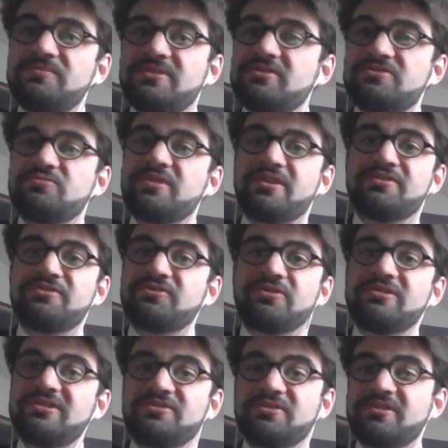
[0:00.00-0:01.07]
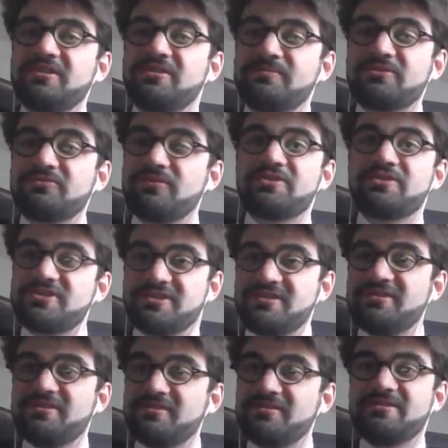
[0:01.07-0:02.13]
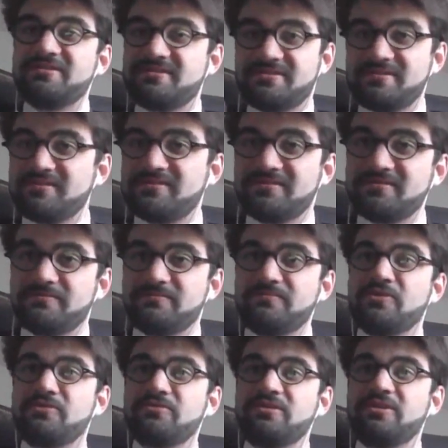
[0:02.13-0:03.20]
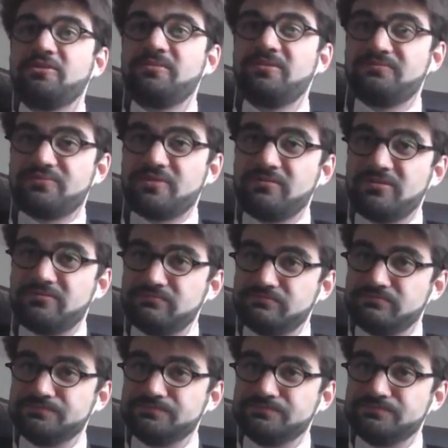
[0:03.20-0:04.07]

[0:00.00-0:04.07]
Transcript: because we are not only talking about Russia here; it's a more global problem.